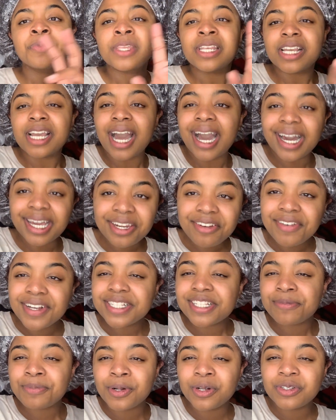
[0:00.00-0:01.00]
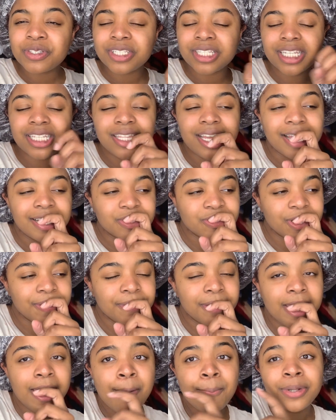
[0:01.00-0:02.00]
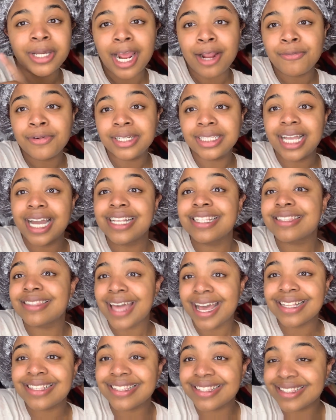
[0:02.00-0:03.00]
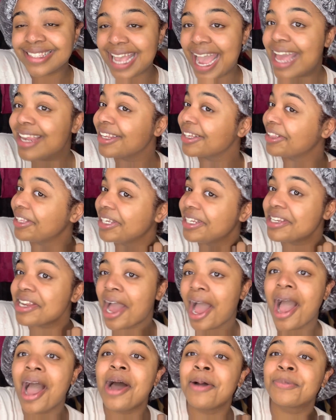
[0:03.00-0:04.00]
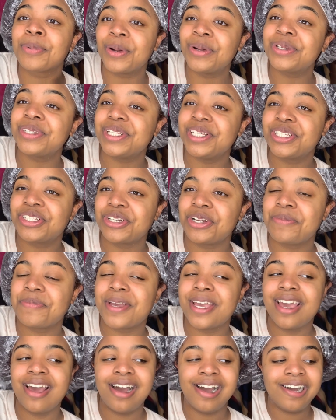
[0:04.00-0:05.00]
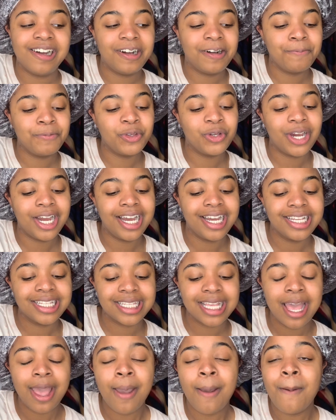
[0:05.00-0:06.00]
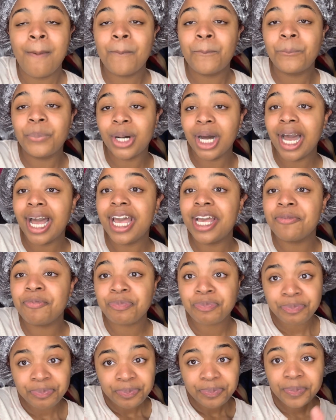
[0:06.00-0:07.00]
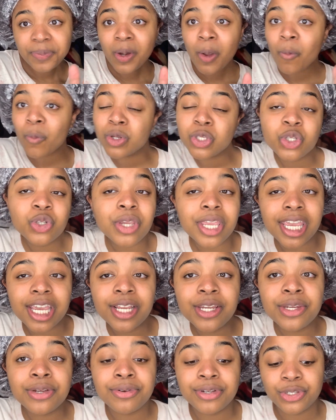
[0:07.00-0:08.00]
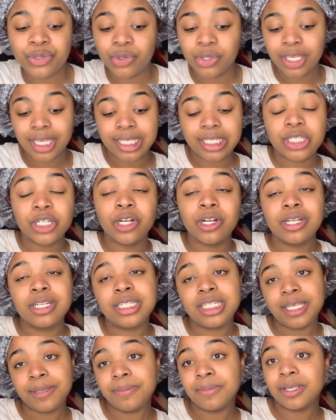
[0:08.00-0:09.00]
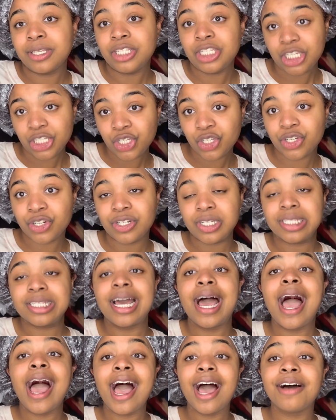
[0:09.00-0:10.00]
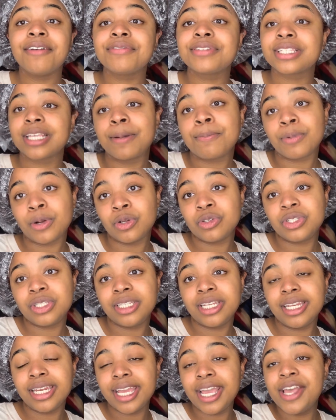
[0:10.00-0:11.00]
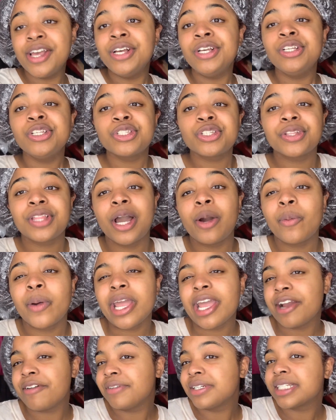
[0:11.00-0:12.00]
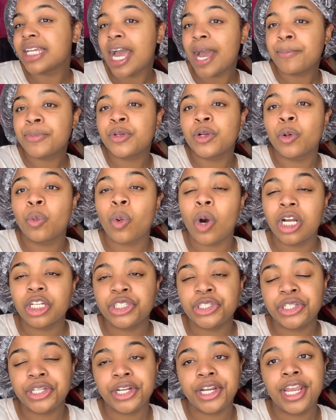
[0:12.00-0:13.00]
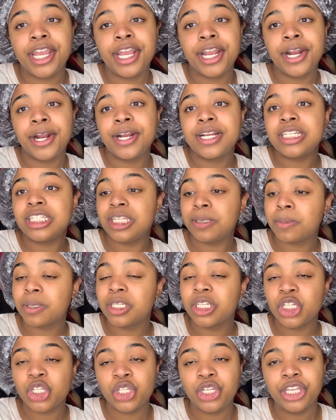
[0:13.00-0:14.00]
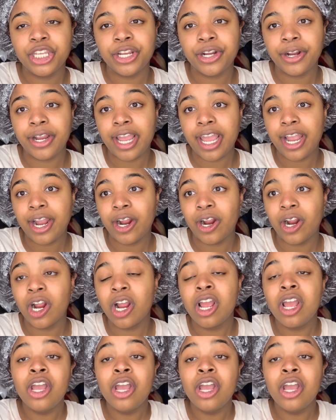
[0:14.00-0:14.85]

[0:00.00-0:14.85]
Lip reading: kind of as a protein-like treatment, but I realized that's technically not a protein treatment, you guys. But what you can do is you can get certain deep conditioners that have some protein in it. So that way, every time you're washing your hair and deep conditioning your hair,